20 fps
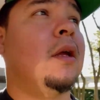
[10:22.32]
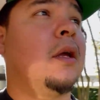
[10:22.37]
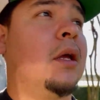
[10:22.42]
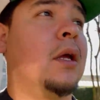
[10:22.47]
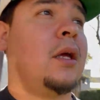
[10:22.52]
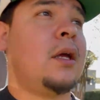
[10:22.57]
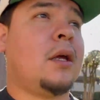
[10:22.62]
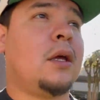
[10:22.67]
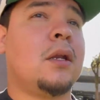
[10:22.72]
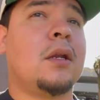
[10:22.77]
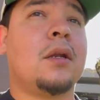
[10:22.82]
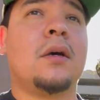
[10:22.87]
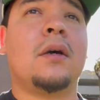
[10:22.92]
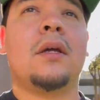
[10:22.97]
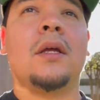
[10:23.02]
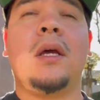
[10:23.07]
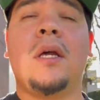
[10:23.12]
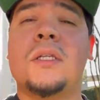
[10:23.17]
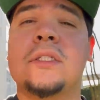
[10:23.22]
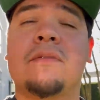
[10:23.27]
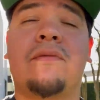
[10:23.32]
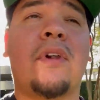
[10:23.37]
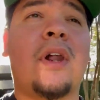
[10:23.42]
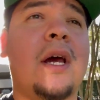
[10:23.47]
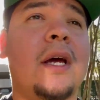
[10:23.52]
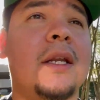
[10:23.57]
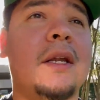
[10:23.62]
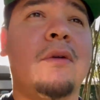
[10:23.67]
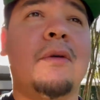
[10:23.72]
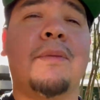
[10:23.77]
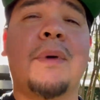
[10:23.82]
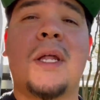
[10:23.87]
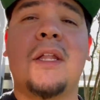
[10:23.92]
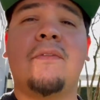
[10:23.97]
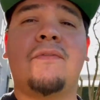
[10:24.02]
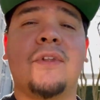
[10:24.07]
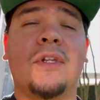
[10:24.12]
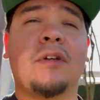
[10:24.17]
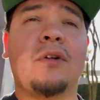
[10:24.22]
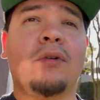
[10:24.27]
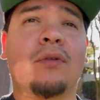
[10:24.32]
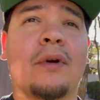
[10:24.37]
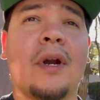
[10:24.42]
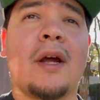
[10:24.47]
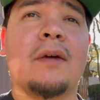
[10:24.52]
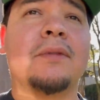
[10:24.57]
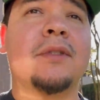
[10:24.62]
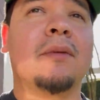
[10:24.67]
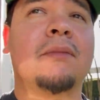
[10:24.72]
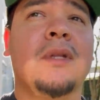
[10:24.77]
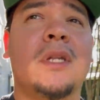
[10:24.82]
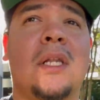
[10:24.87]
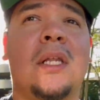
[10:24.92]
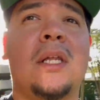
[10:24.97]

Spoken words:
And yeah, it's Friday. We're probably finna go grab something to